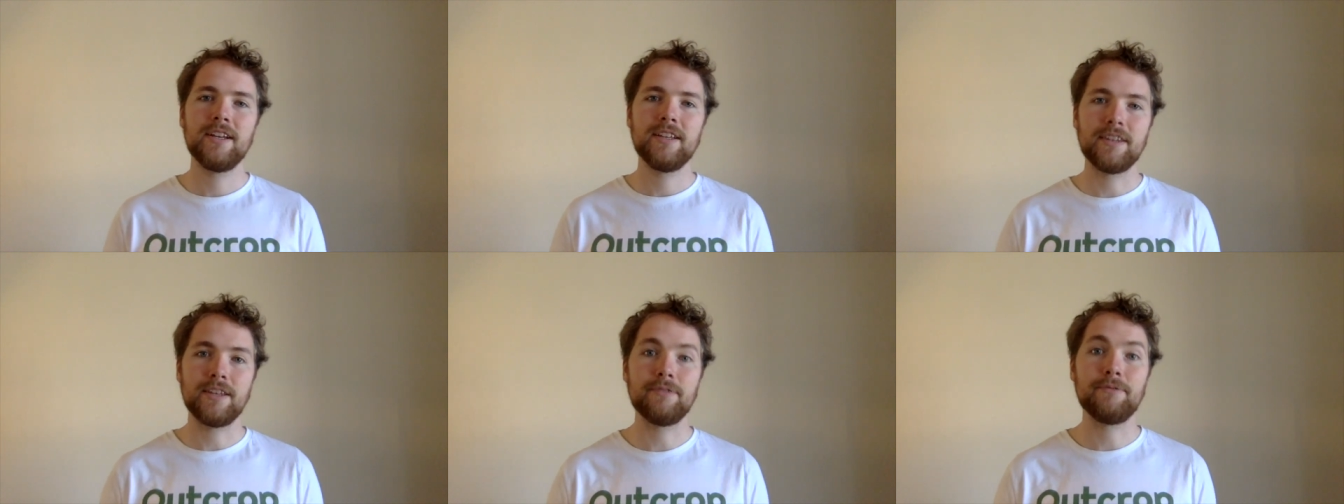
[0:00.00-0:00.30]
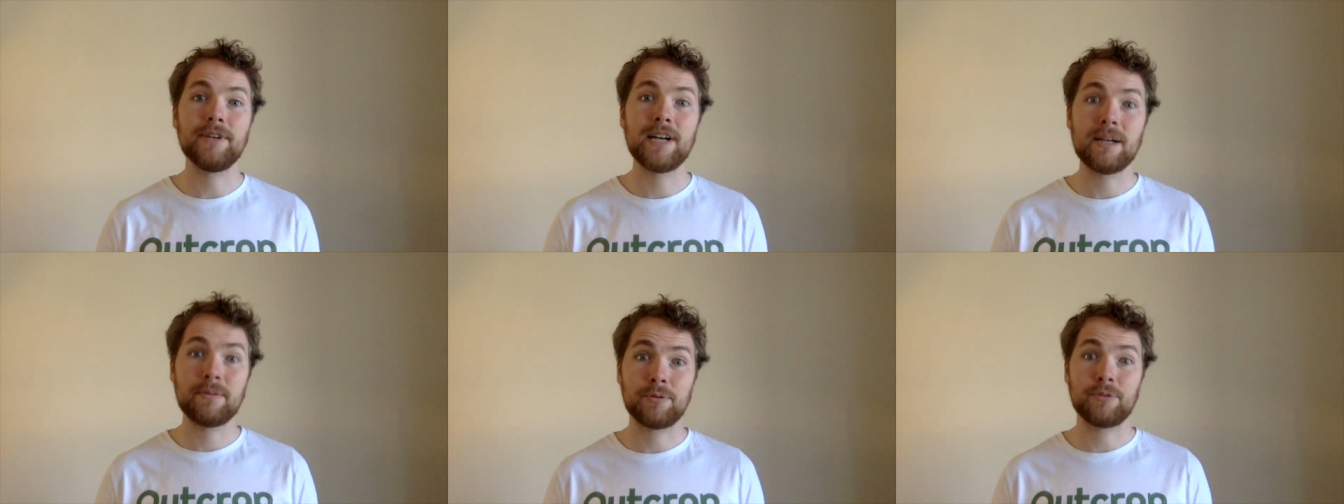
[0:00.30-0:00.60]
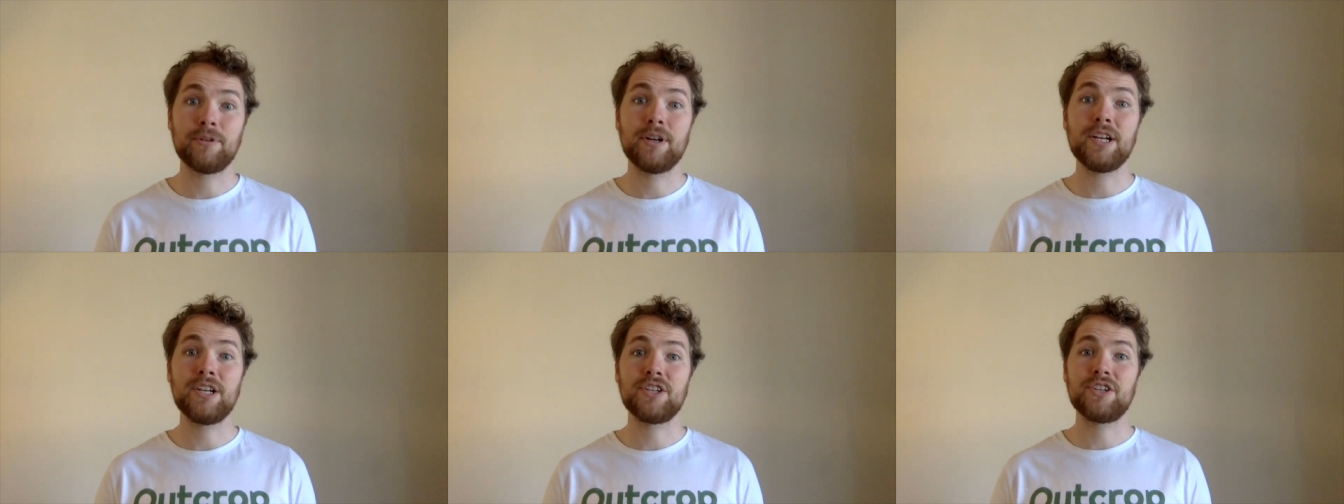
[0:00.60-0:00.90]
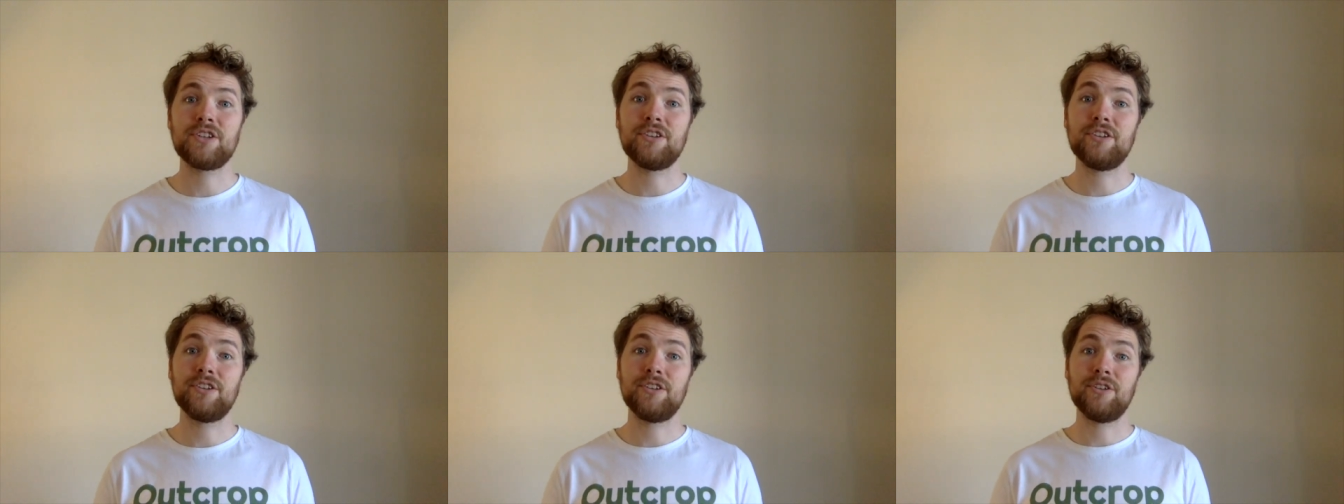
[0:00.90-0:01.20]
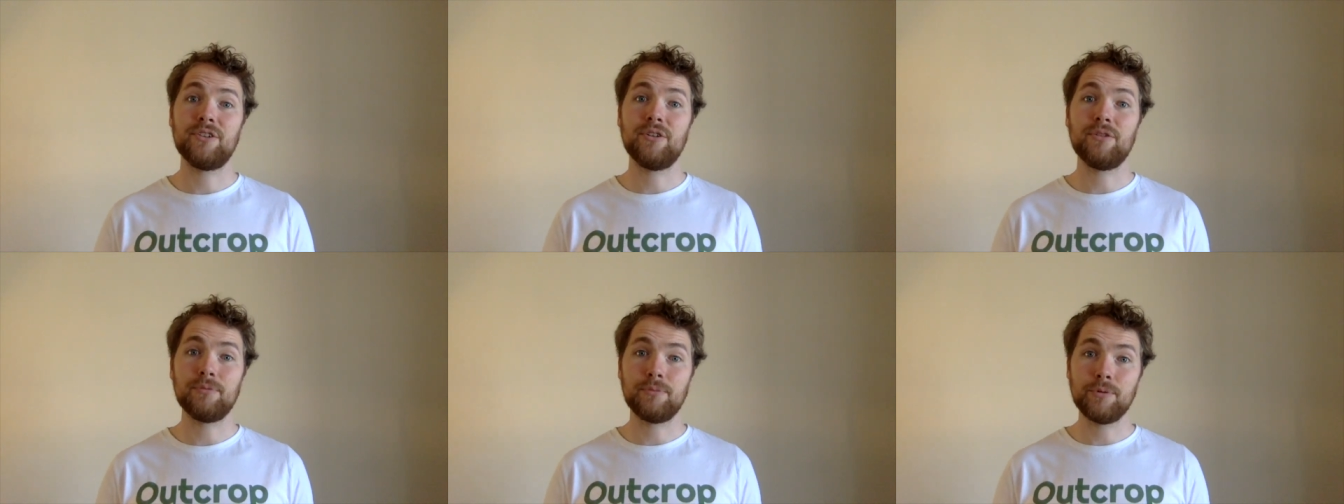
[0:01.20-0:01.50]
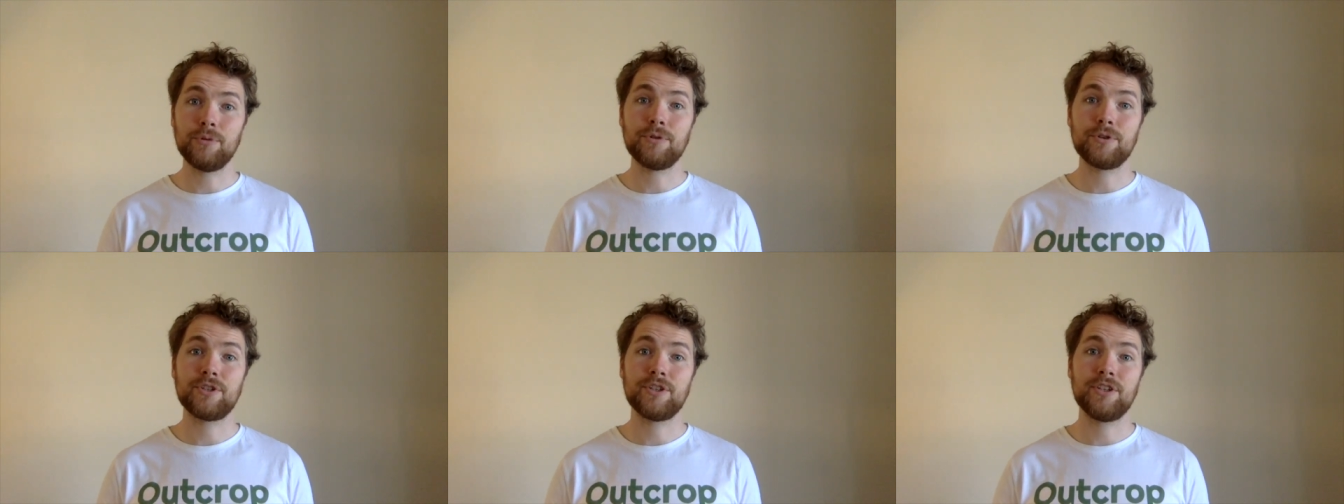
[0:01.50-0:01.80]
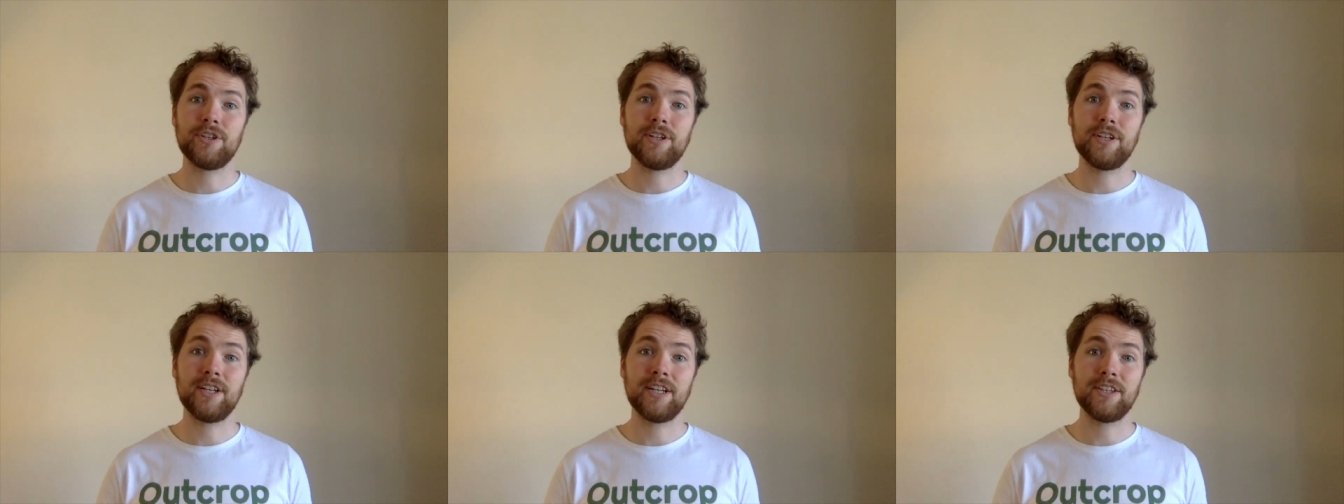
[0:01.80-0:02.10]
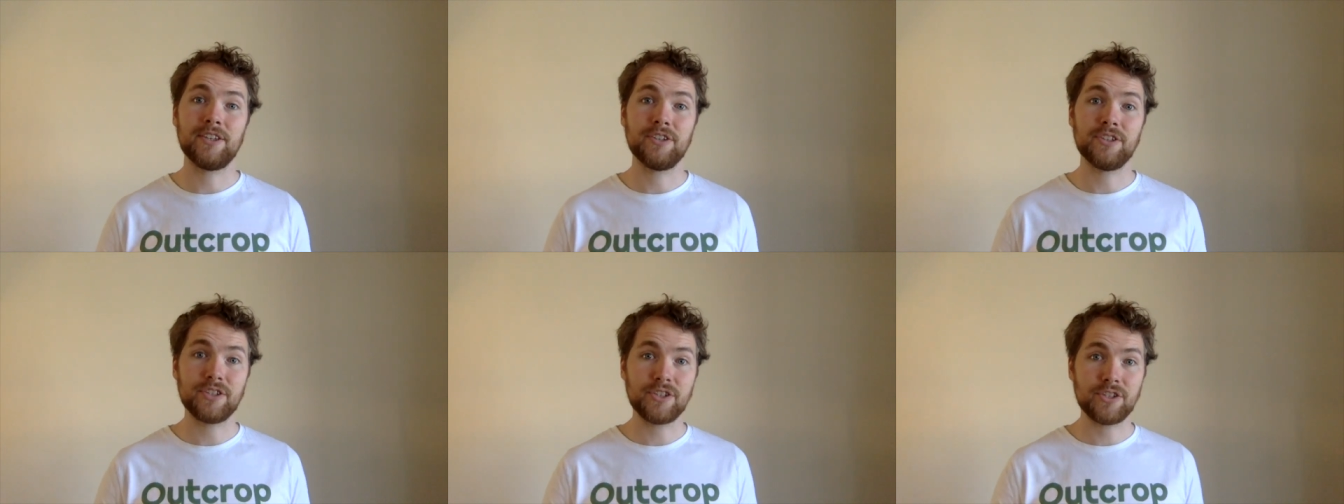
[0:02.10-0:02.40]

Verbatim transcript: the evaporation of water and the